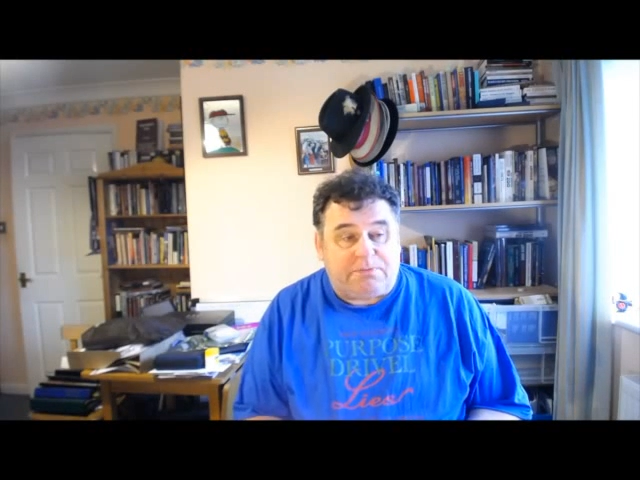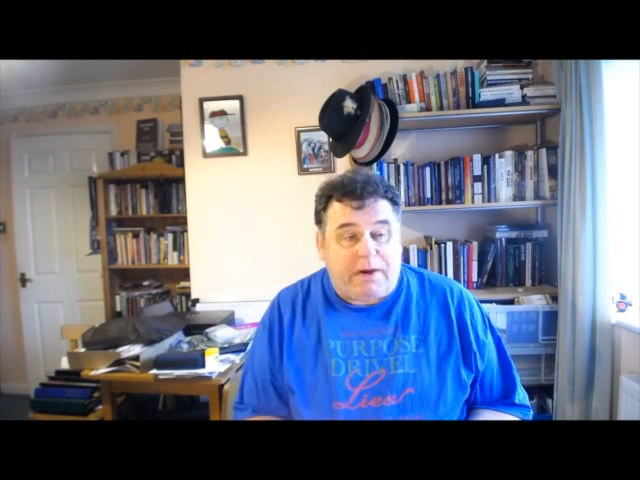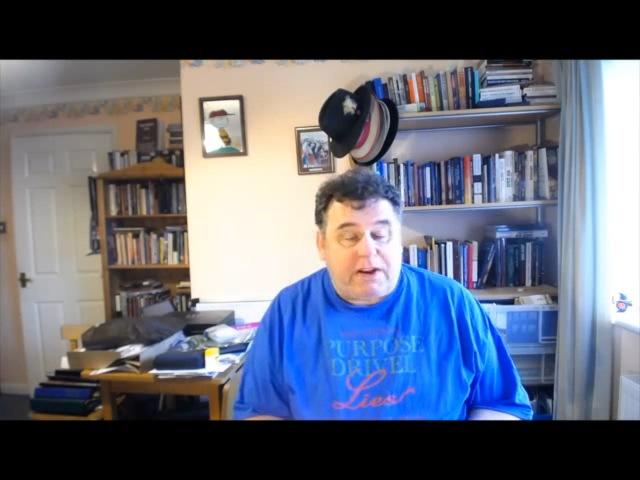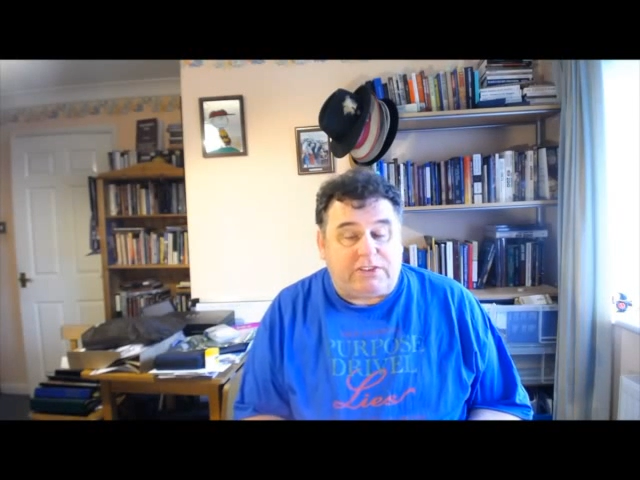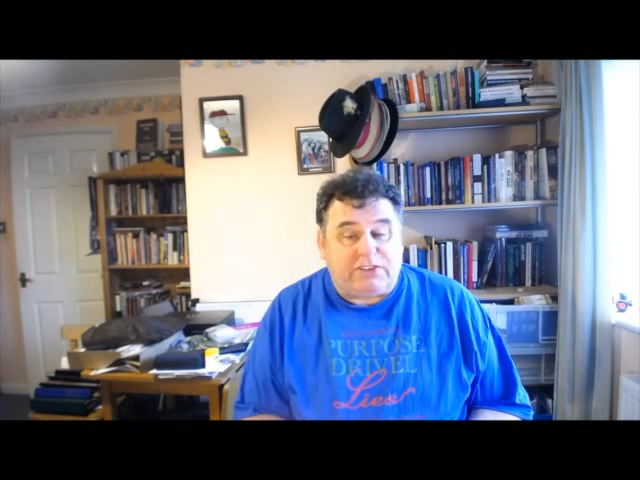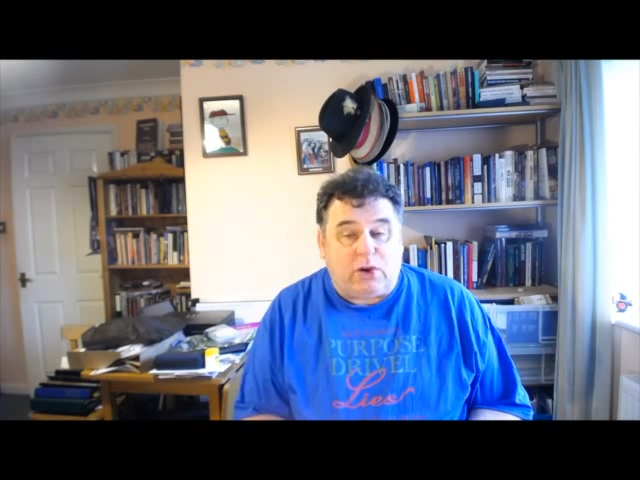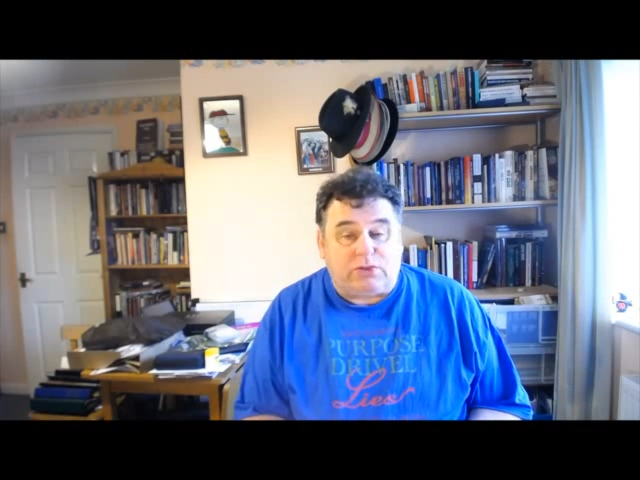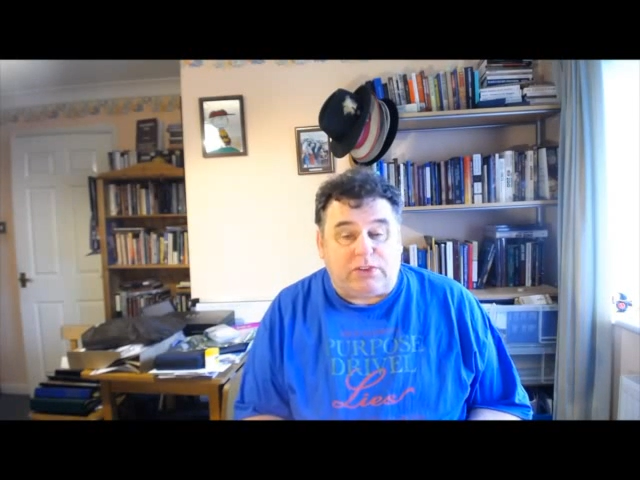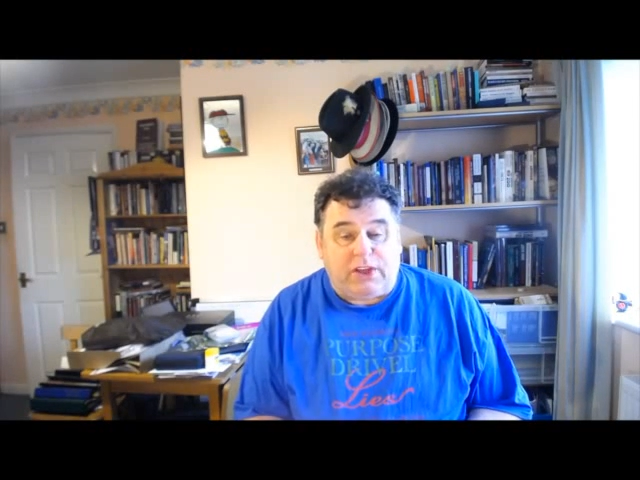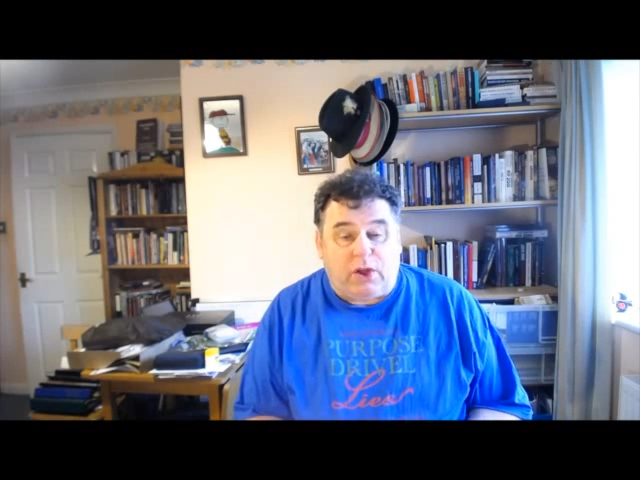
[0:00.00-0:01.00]
better to go
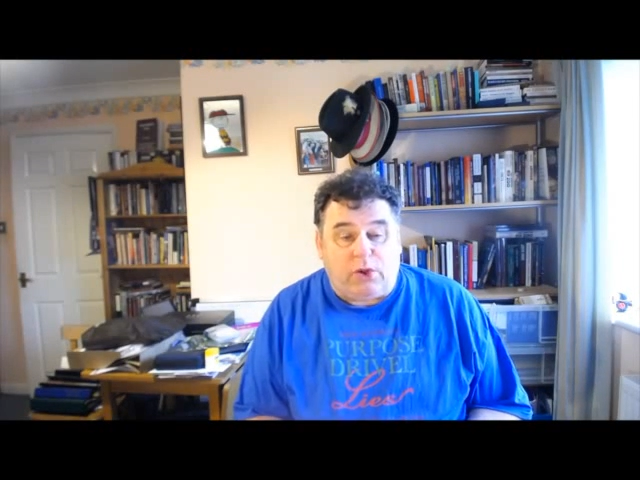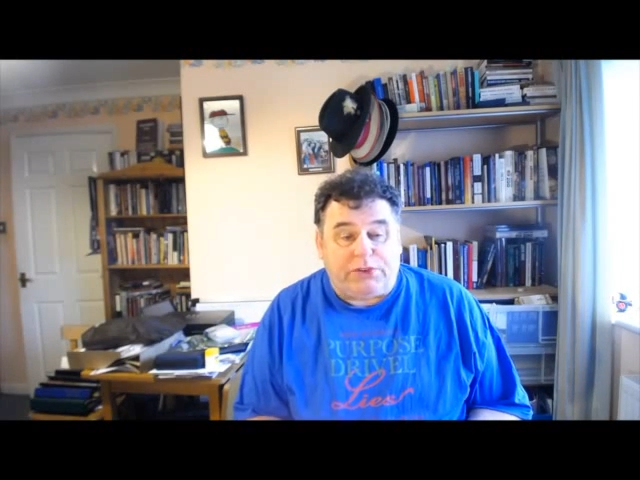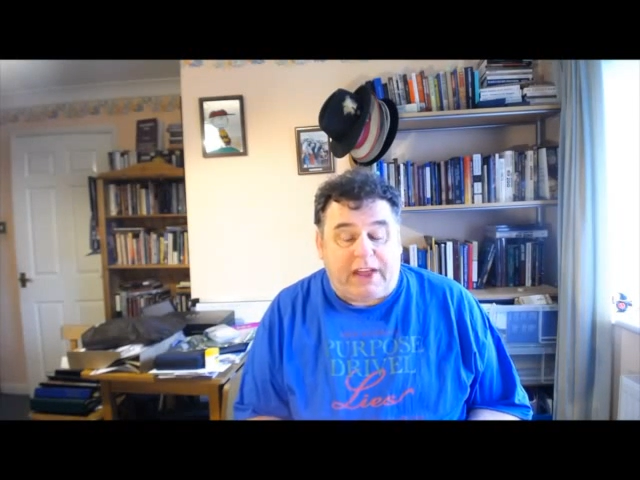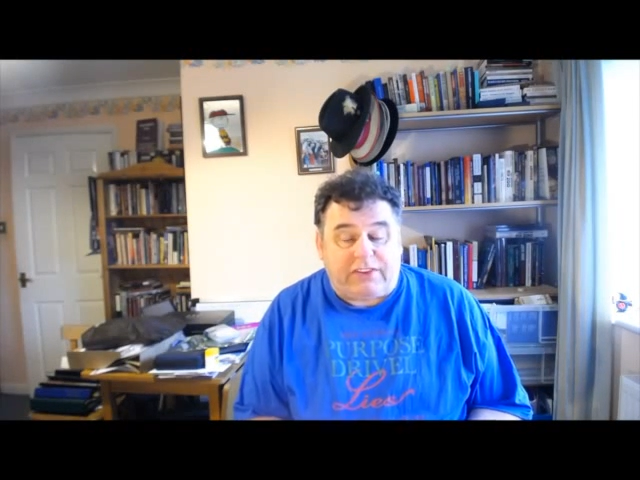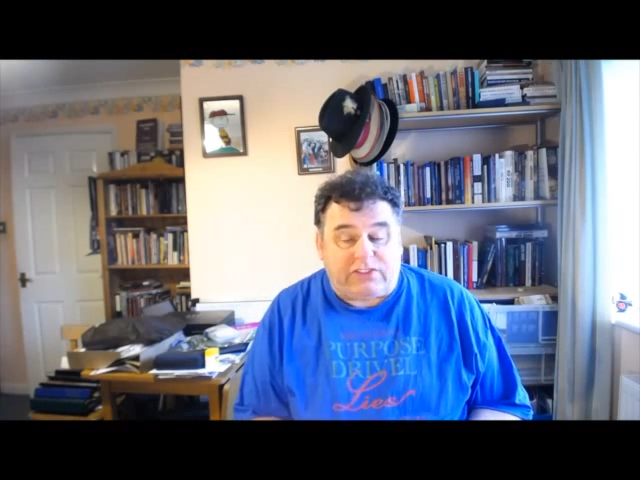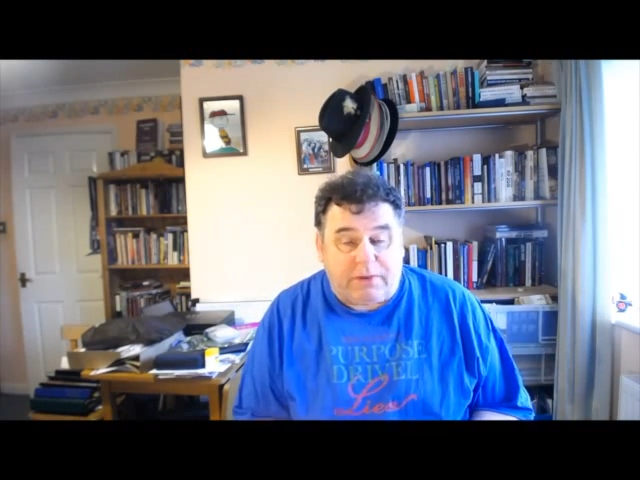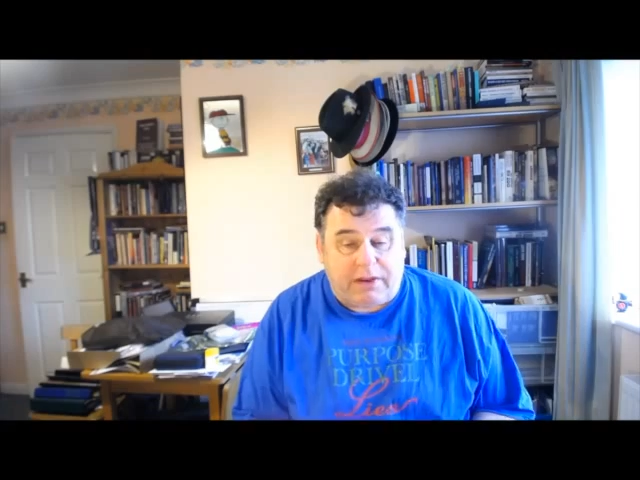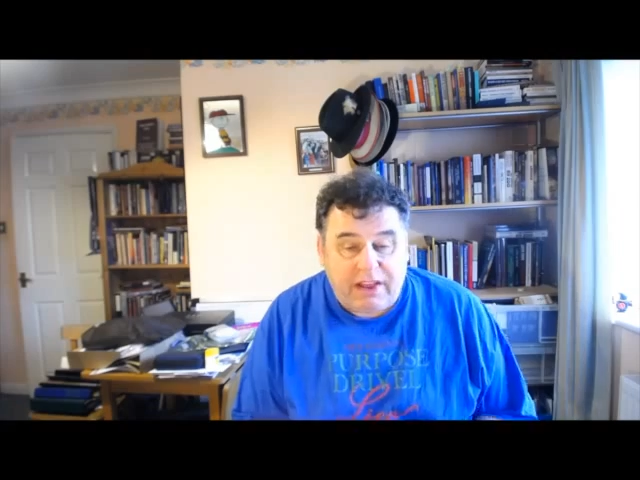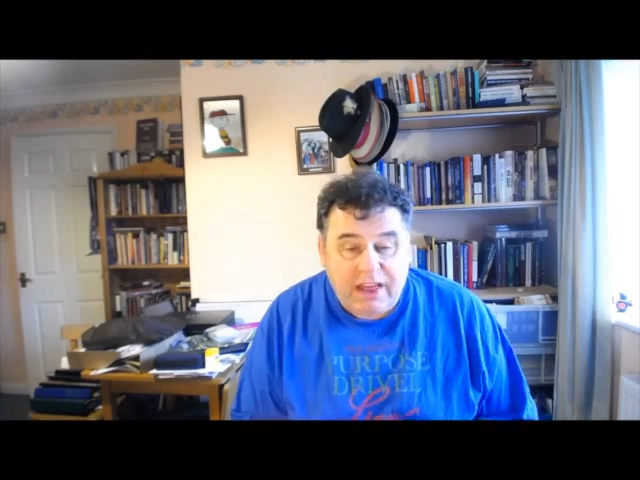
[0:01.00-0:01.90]
to the Old Testament.